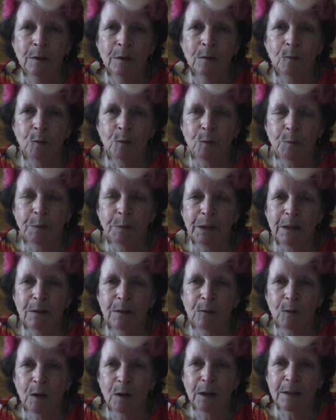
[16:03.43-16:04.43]
would be the
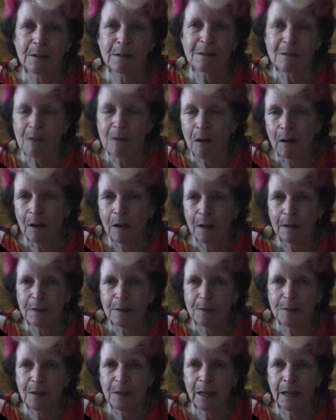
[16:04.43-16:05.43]
right
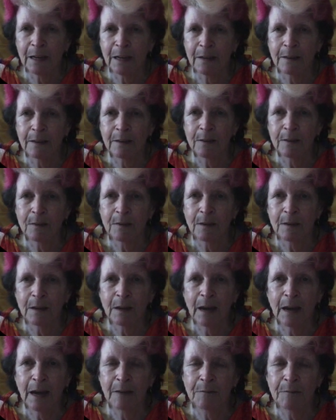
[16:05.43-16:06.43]
size and
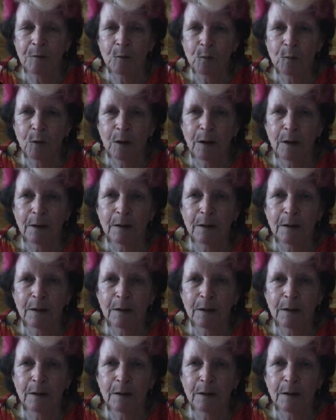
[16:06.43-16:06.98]
have the right